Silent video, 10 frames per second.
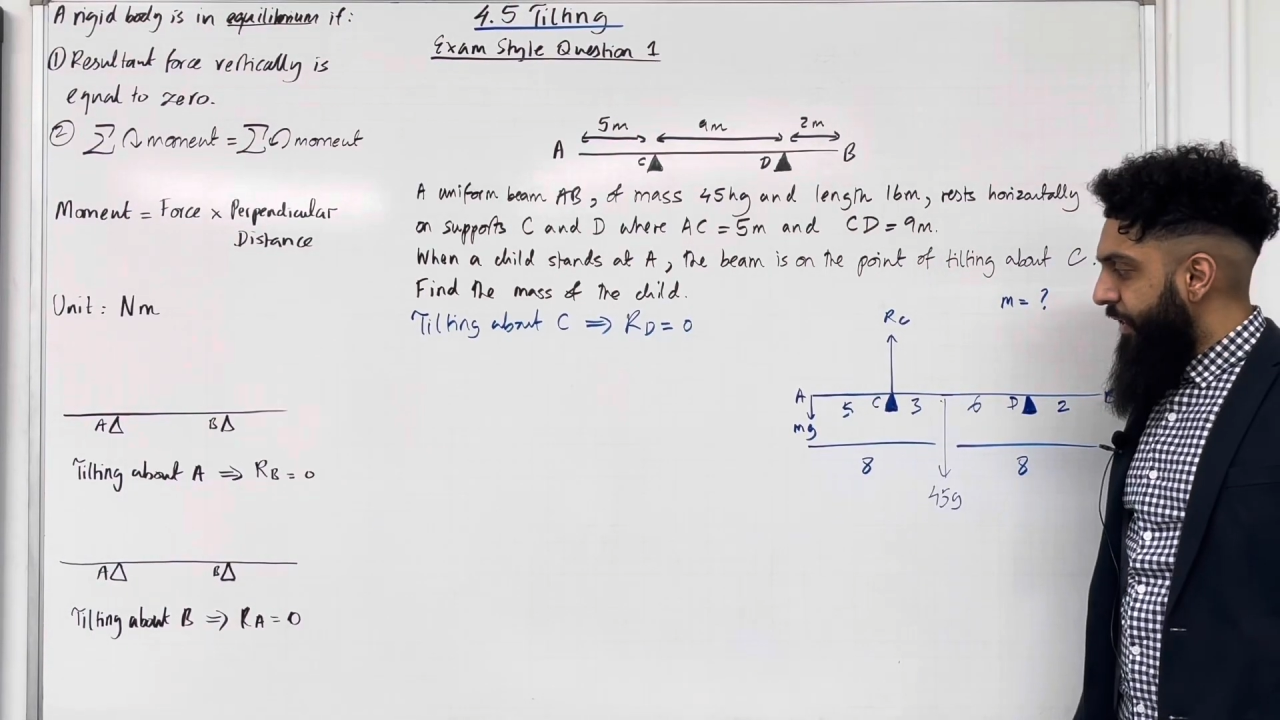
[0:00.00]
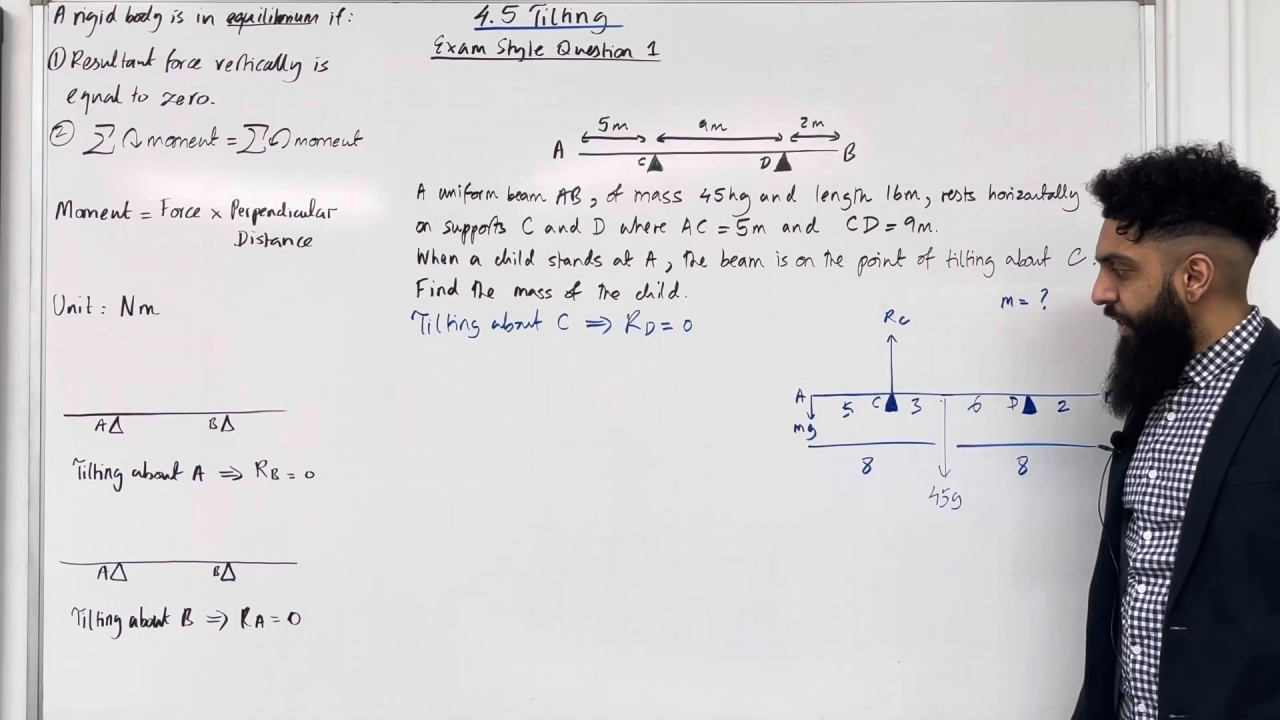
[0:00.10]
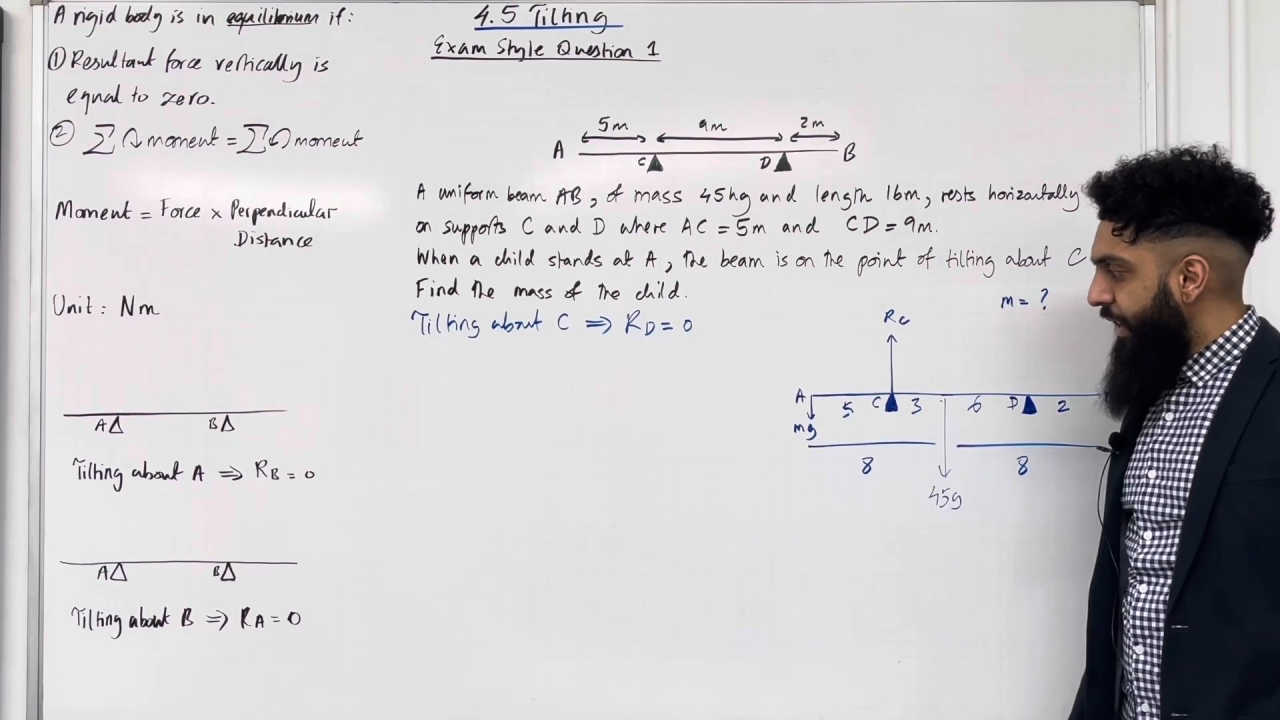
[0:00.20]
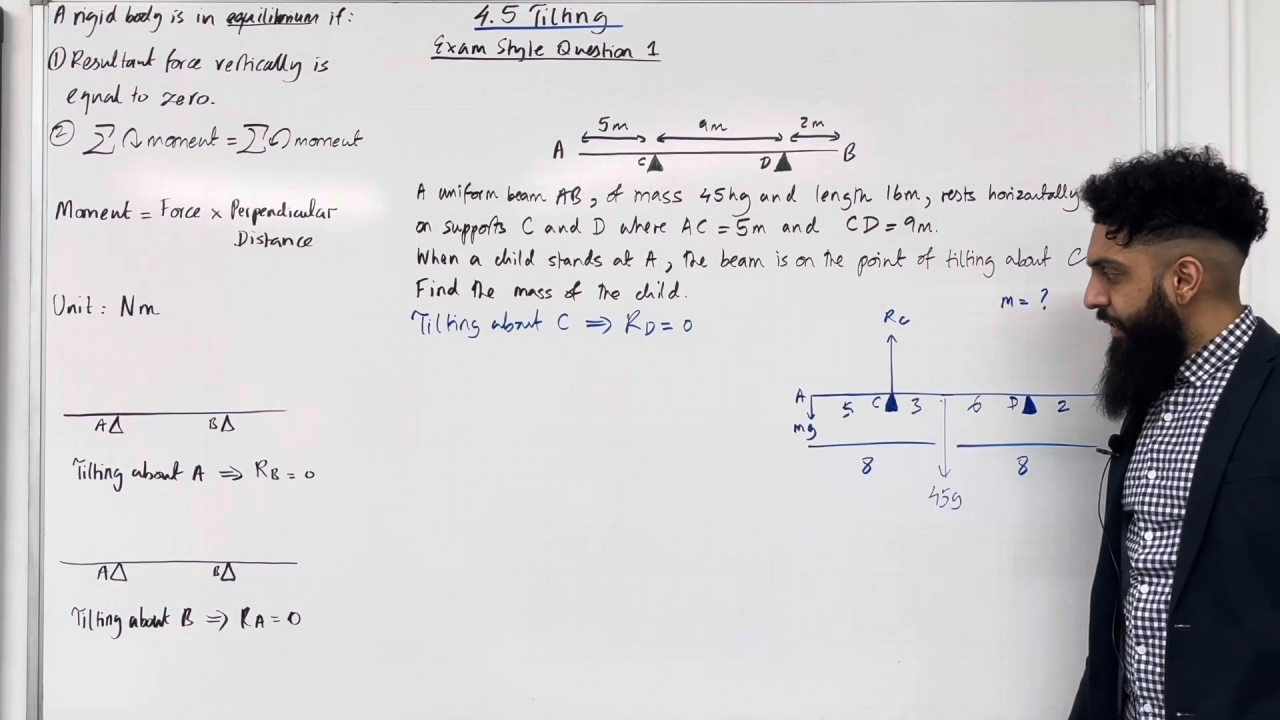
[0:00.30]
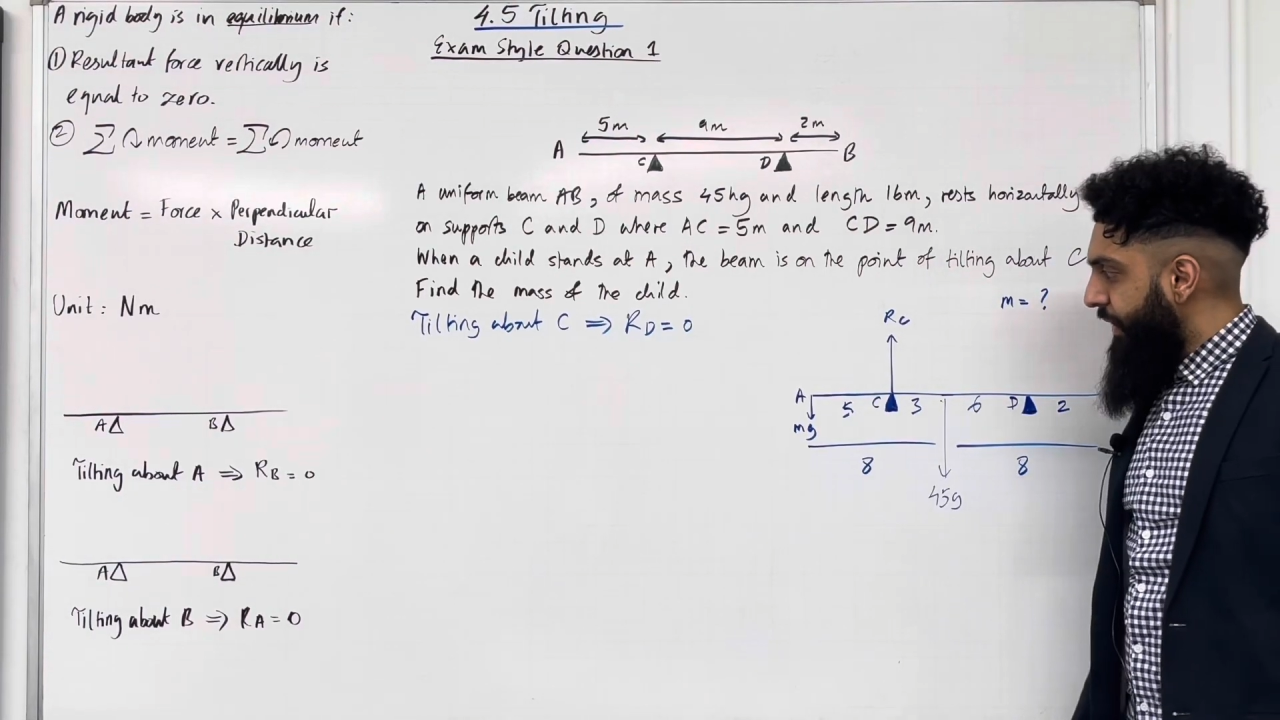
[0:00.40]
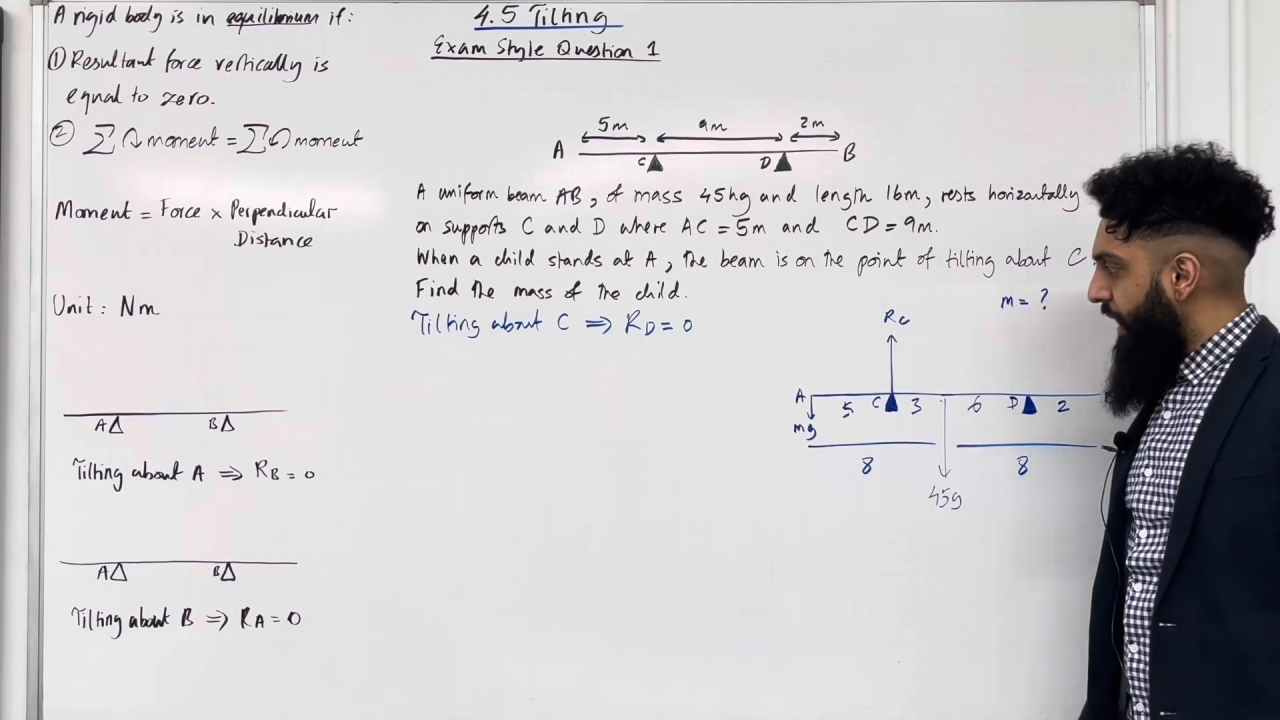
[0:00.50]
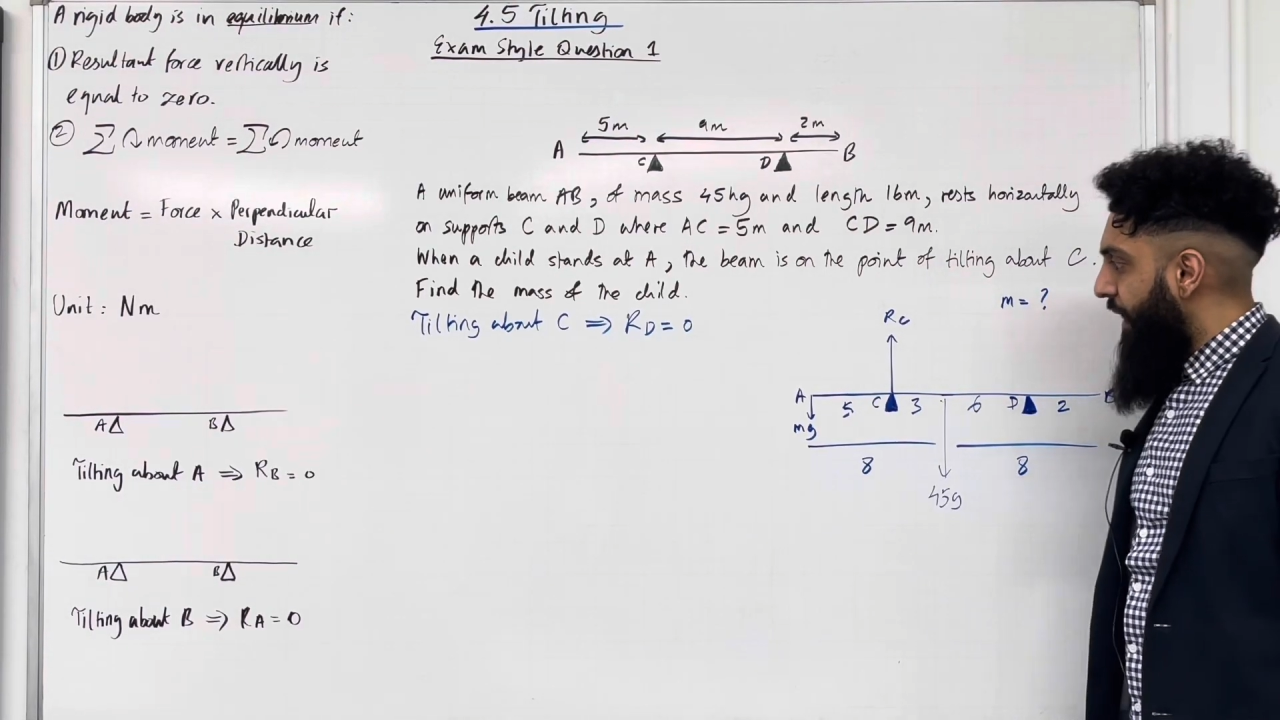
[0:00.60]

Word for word: and gents,